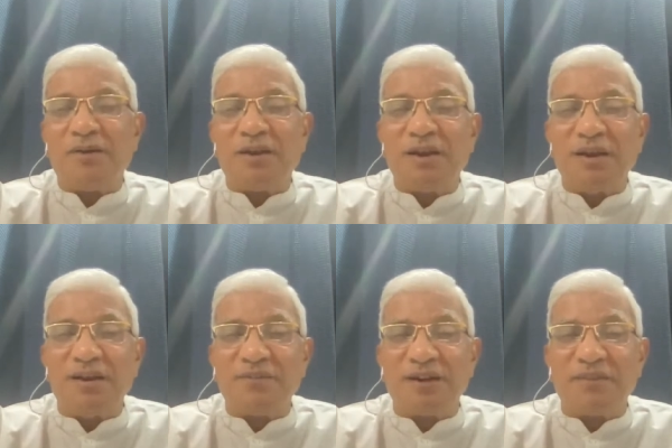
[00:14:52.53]
he
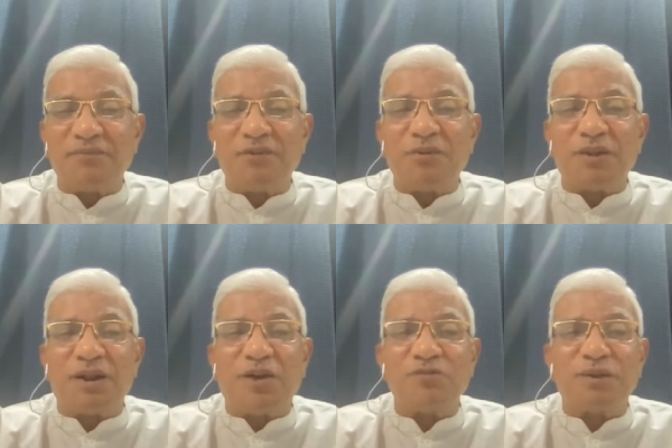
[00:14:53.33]
doesn't even know
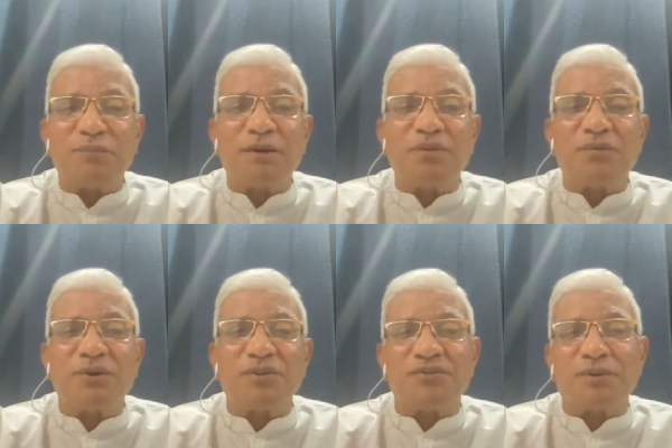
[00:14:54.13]
that how somebody
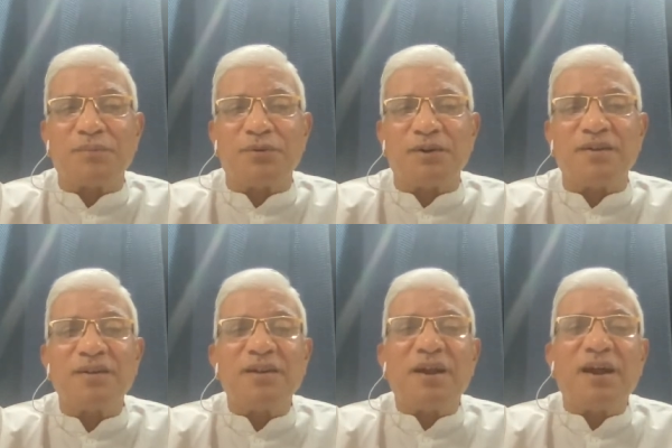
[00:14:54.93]
noticed about it.
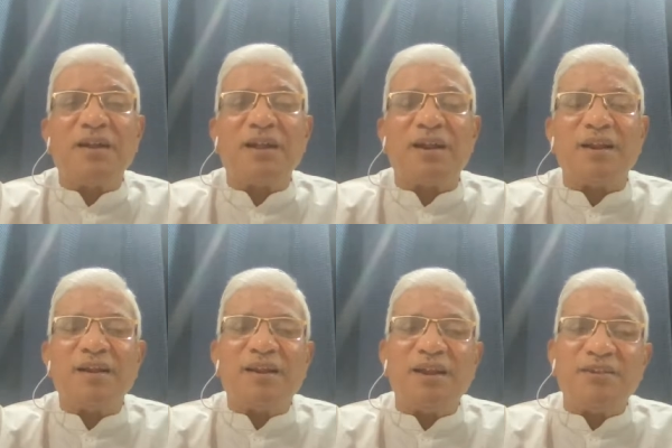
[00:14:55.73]
And then
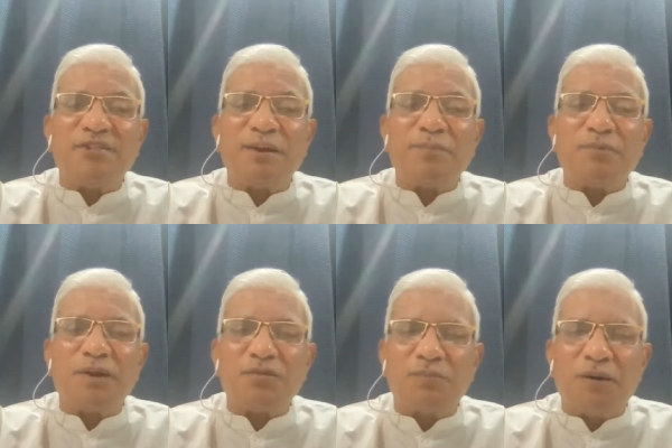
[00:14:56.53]
he slipped
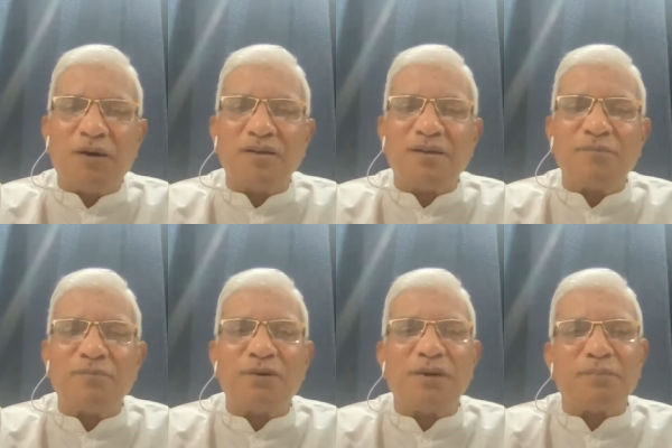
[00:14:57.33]
one small little
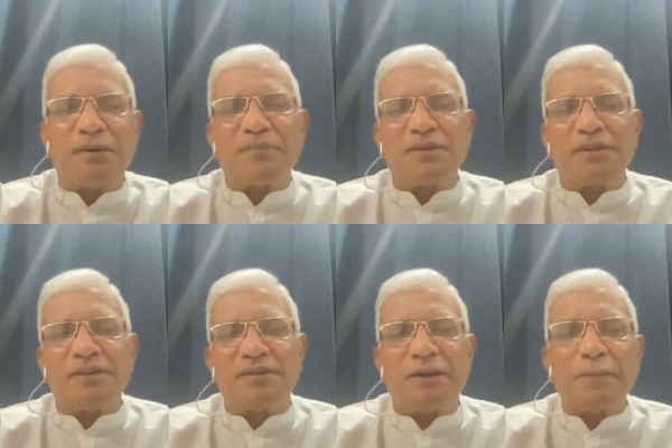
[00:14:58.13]
book on Bhagavad
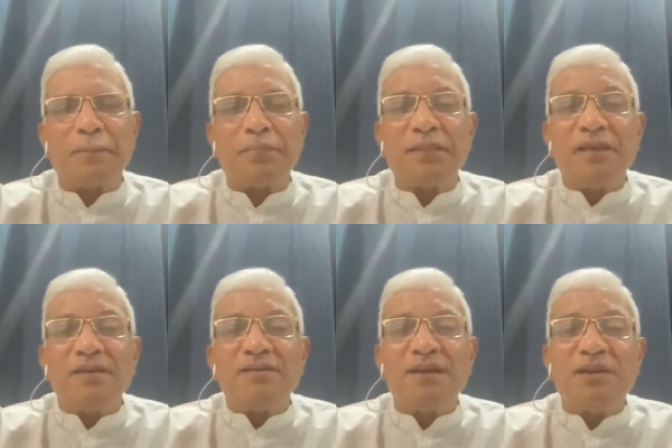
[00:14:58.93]
Gita.
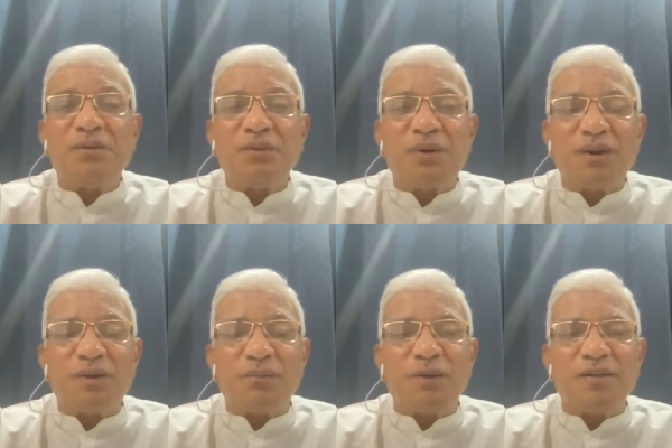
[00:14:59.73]
See, look at
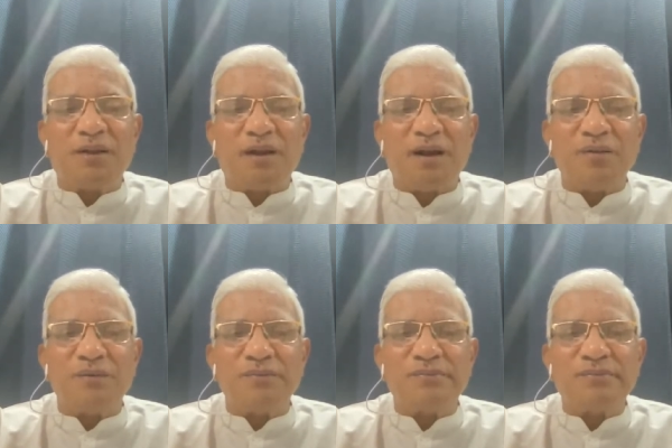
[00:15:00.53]
the way that how